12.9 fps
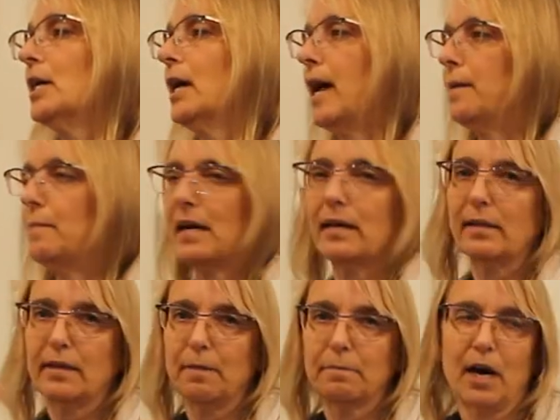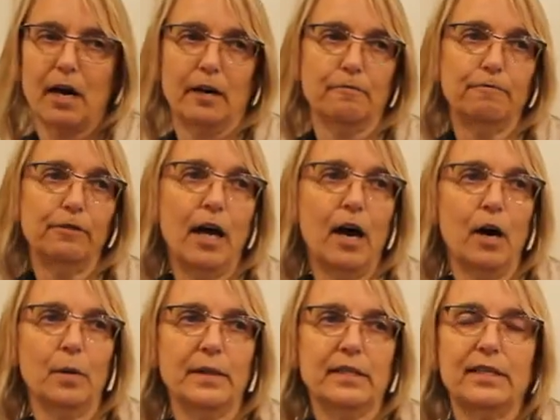and making them kind of
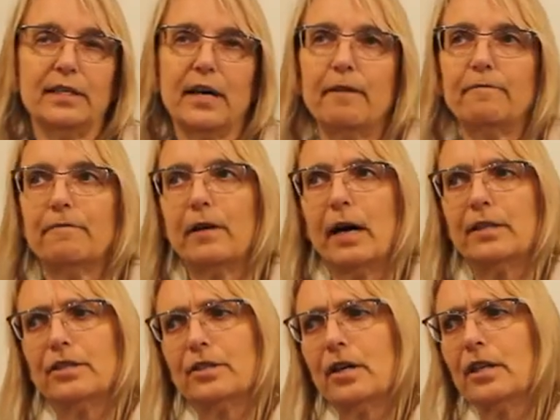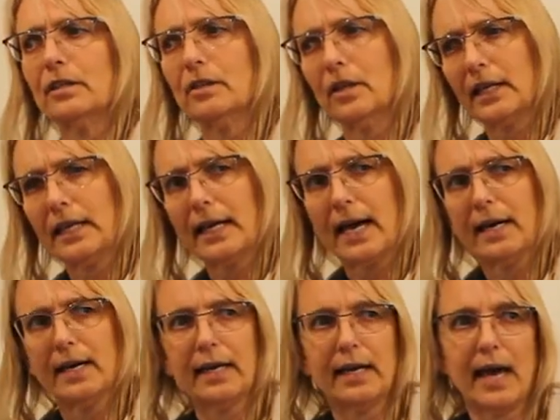flow and stuff, I started looking at
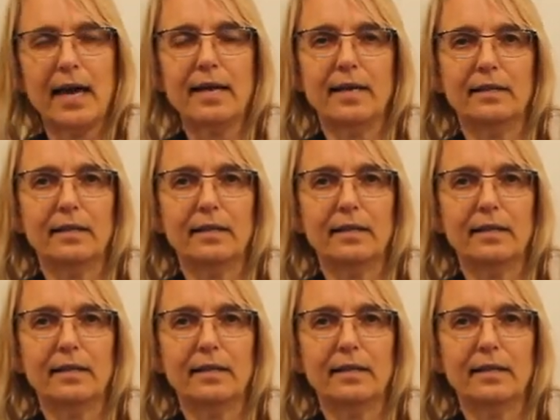it again and